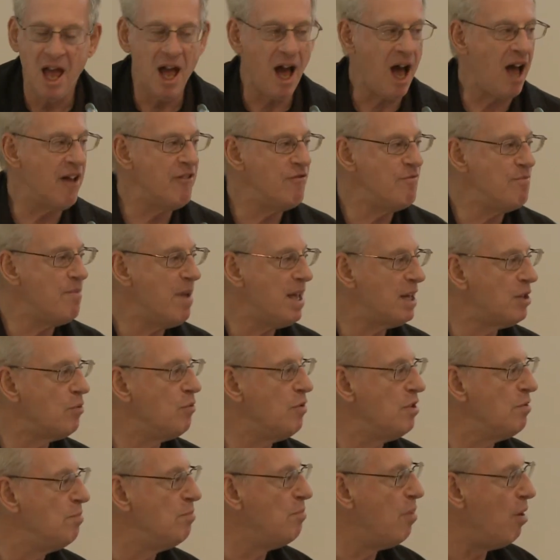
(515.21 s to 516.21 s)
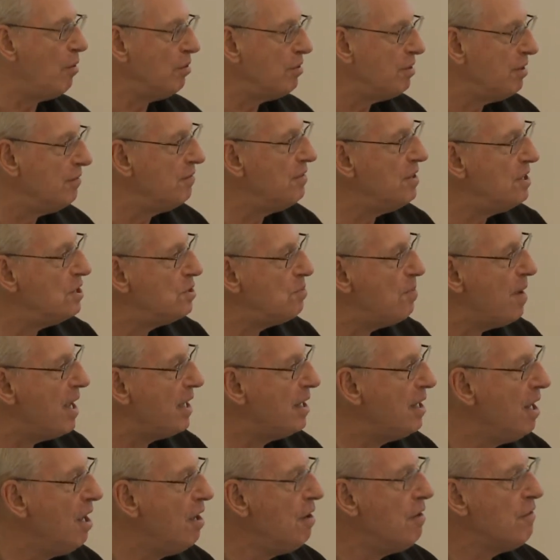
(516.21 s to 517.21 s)
I've met with both of these
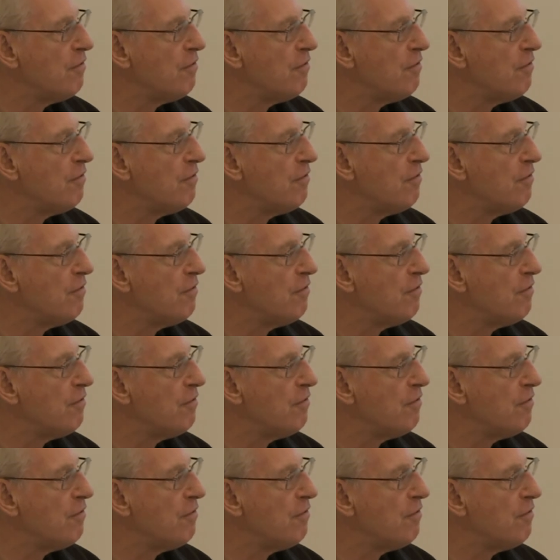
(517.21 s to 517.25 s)
men.